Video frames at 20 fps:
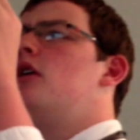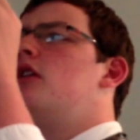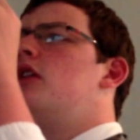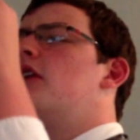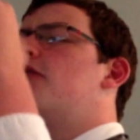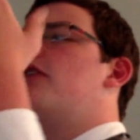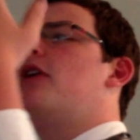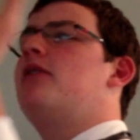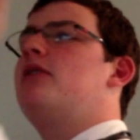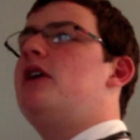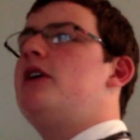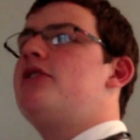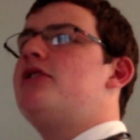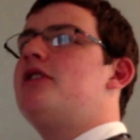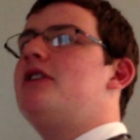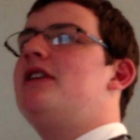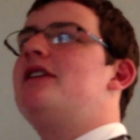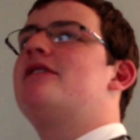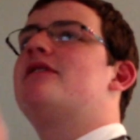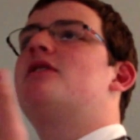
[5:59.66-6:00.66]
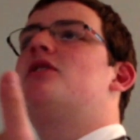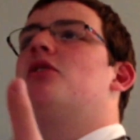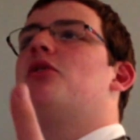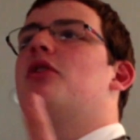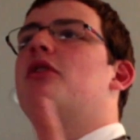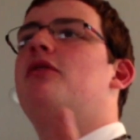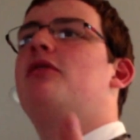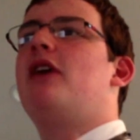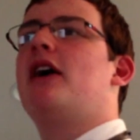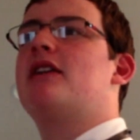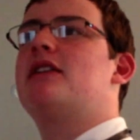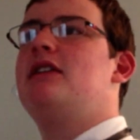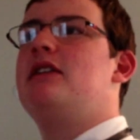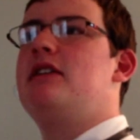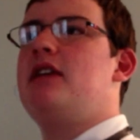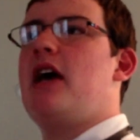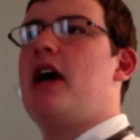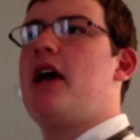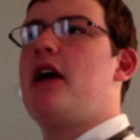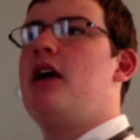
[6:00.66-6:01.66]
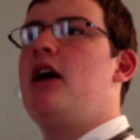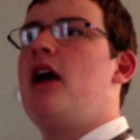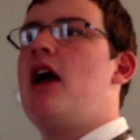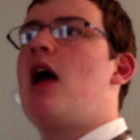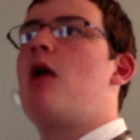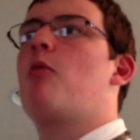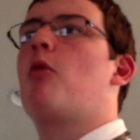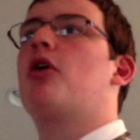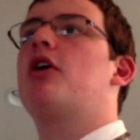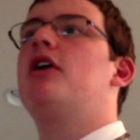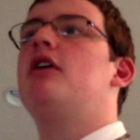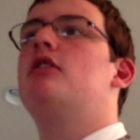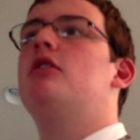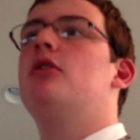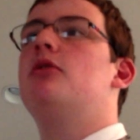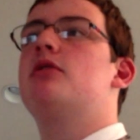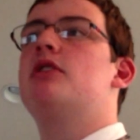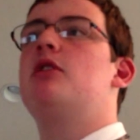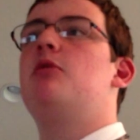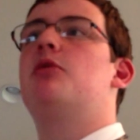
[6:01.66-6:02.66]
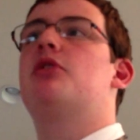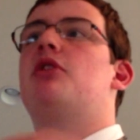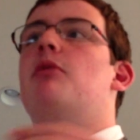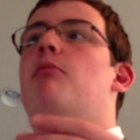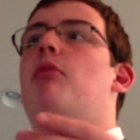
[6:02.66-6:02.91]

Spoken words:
The foundation is still in effect today and working closely with the